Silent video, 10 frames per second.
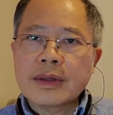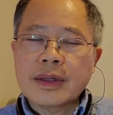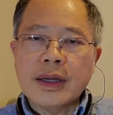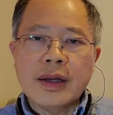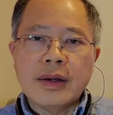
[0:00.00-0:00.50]

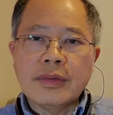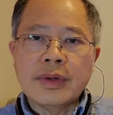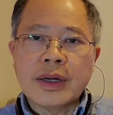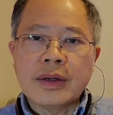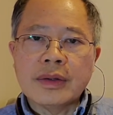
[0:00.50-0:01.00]

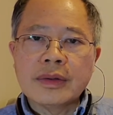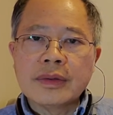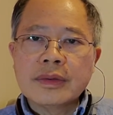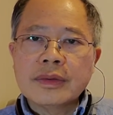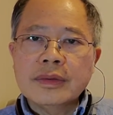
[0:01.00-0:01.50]
while
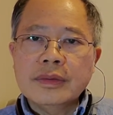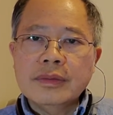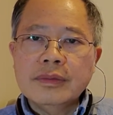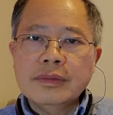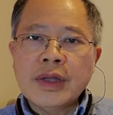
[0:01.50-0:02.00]

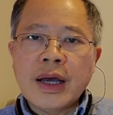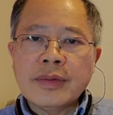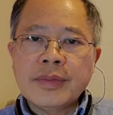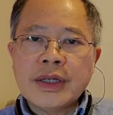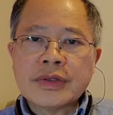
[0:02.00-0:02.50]
not
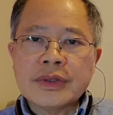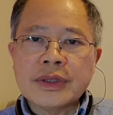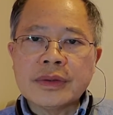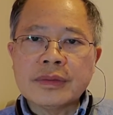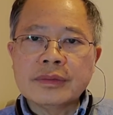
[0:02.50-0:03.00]

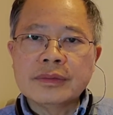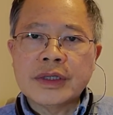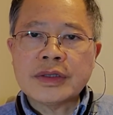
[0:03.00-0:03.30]
mentioning much